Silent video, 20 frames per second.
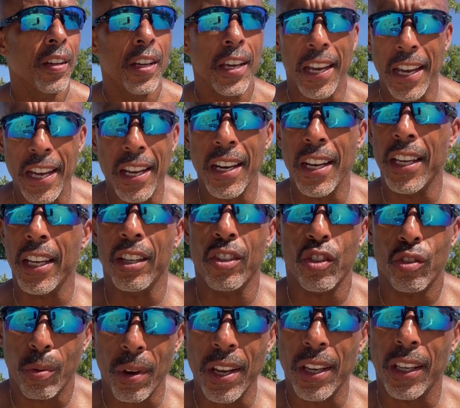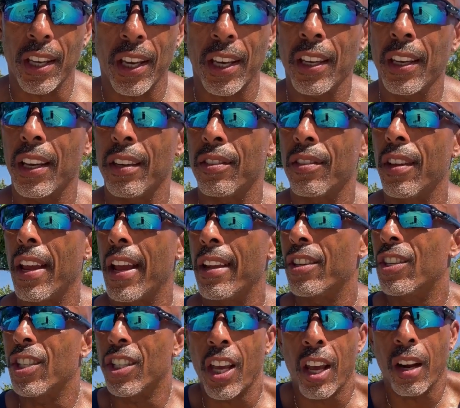eating and drinking
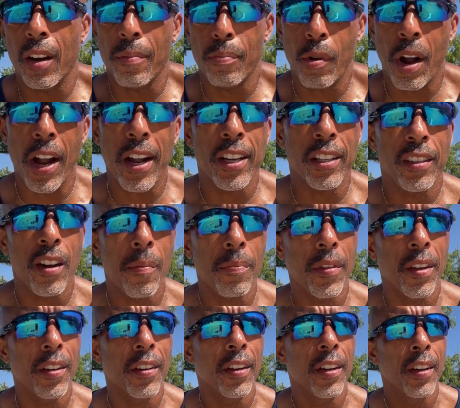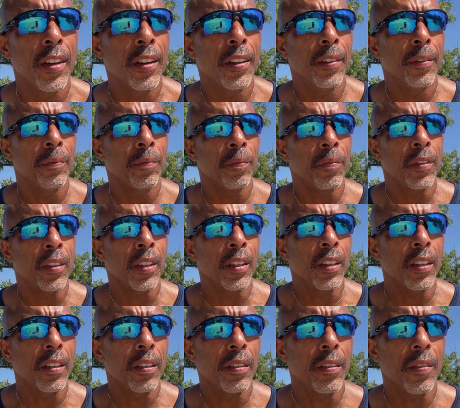and celebrating something
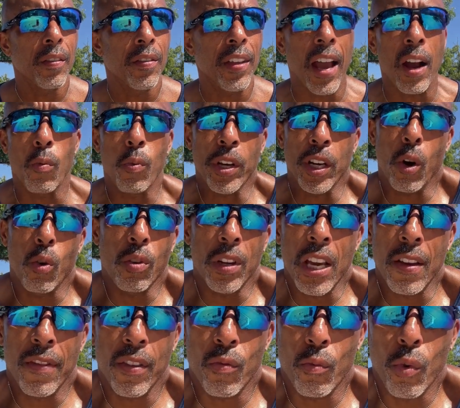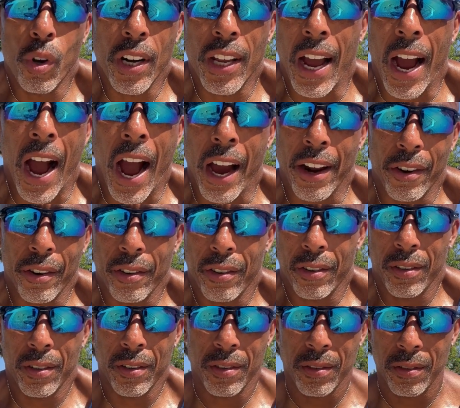that we don't even really
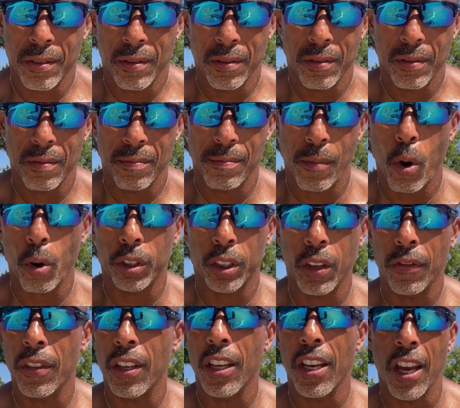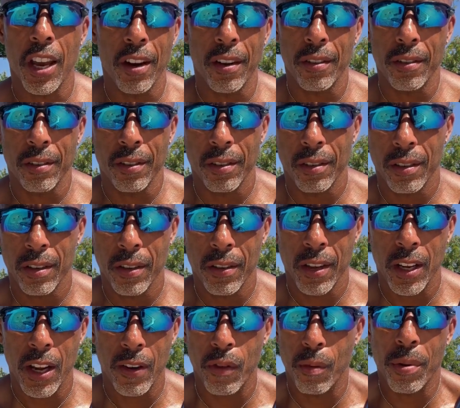honor most of the year,
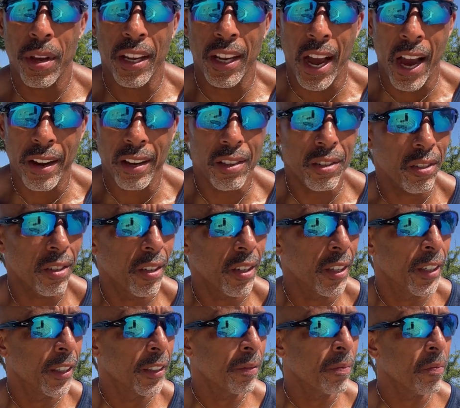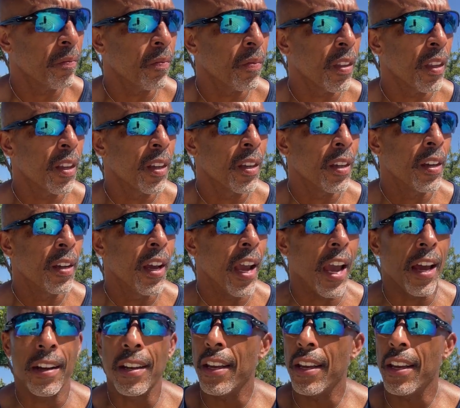if we're being honest? And